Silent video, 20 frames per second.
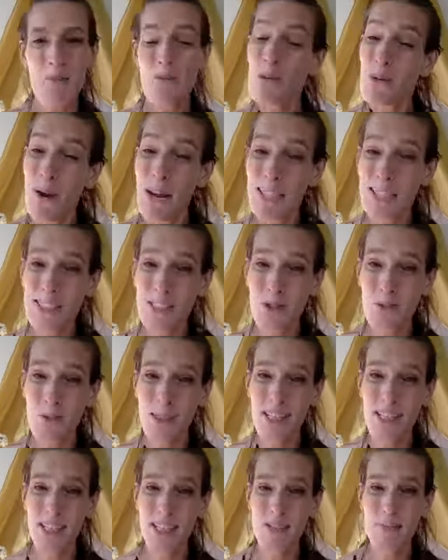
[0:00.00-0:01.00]
Practice
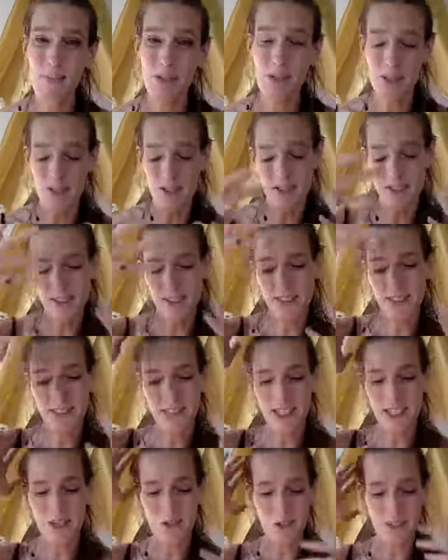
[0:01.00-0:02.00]
with it, because in
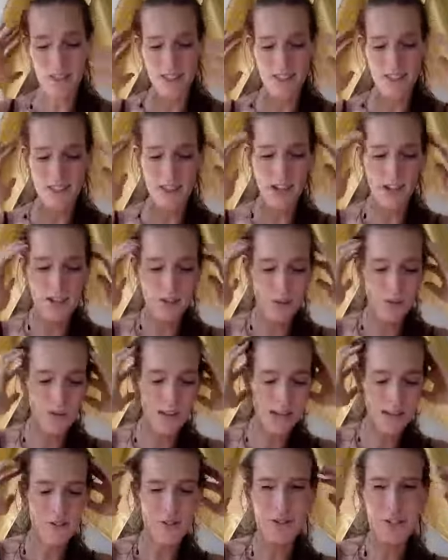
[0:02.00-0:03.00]
Tantra there's a lot of
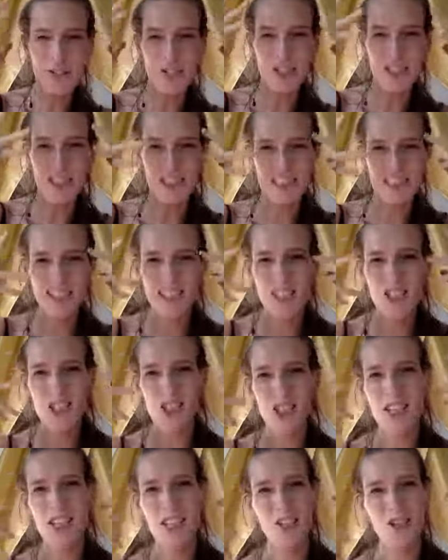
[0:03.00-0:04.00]
like
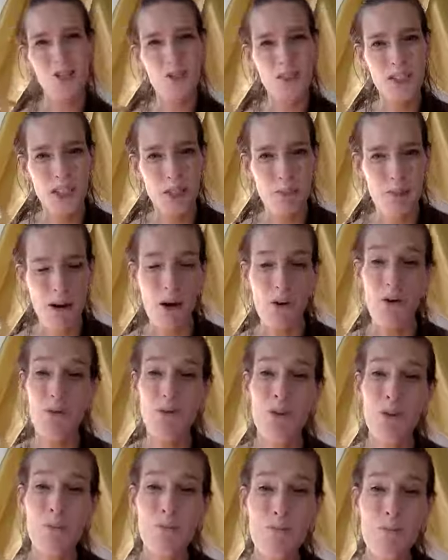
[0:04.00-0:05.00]
visualization and using the power
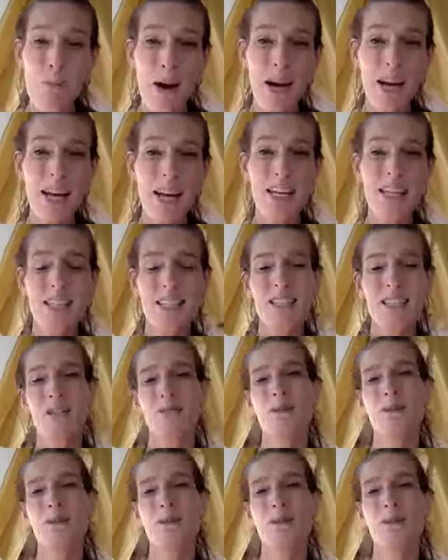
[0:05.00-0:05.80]
of the mind,